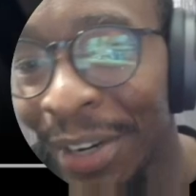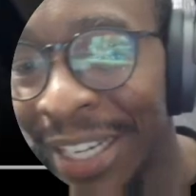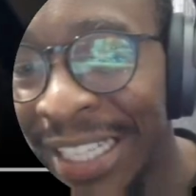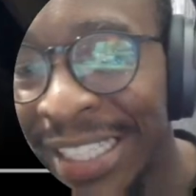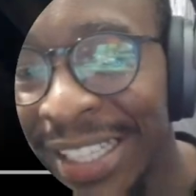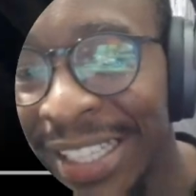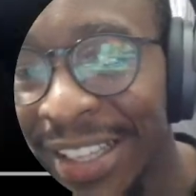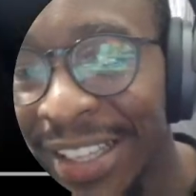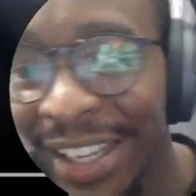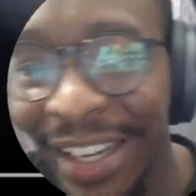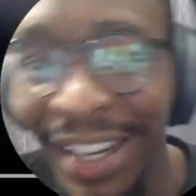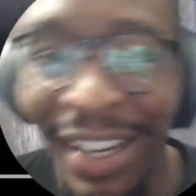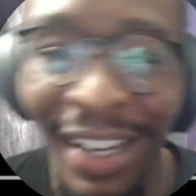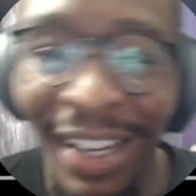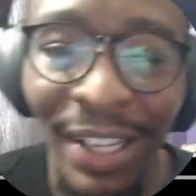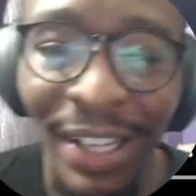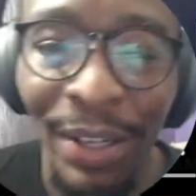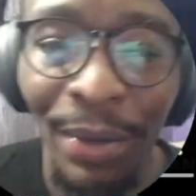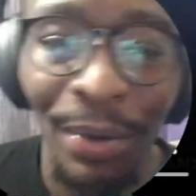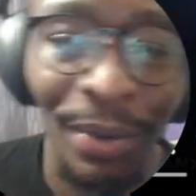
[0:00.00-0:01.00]
inside the
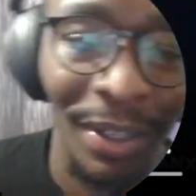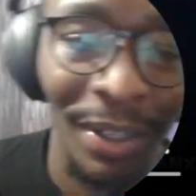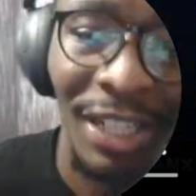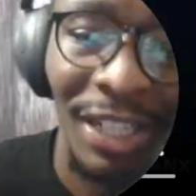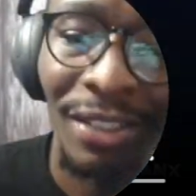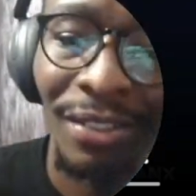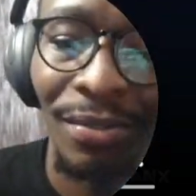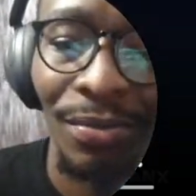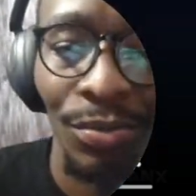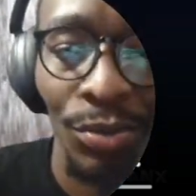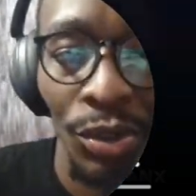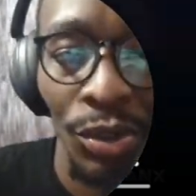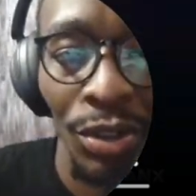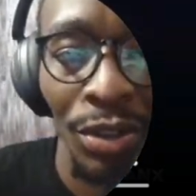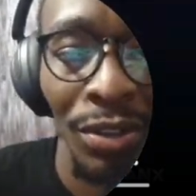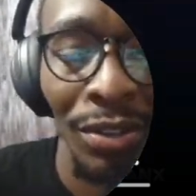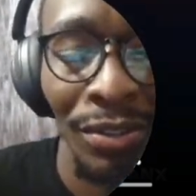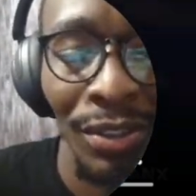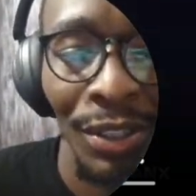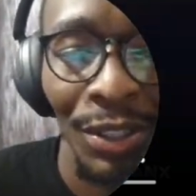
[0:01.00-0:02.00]
car. Well,
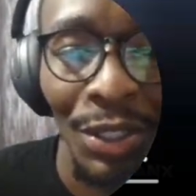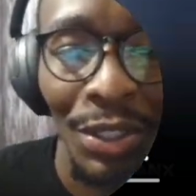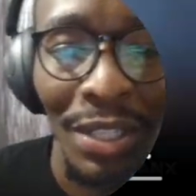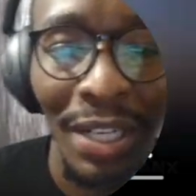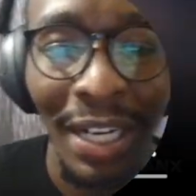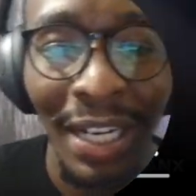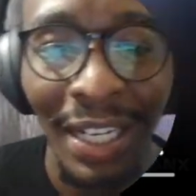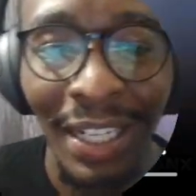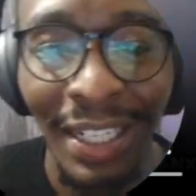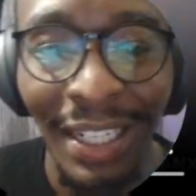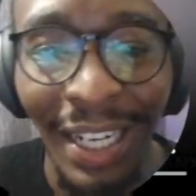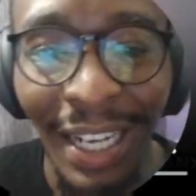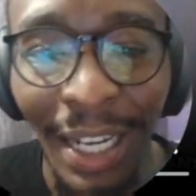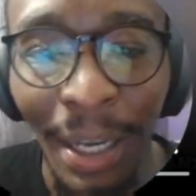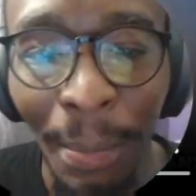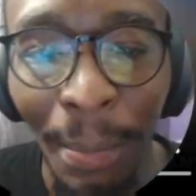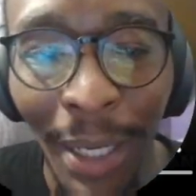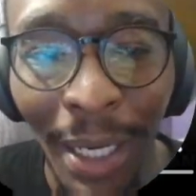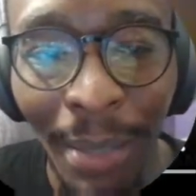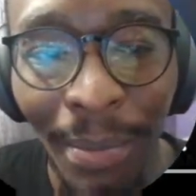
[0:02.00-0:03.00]
not really
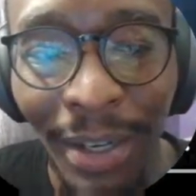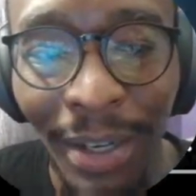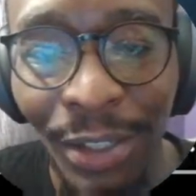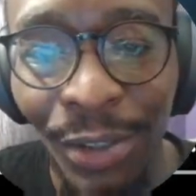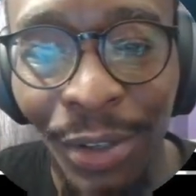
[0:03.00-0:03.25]
like Minimax.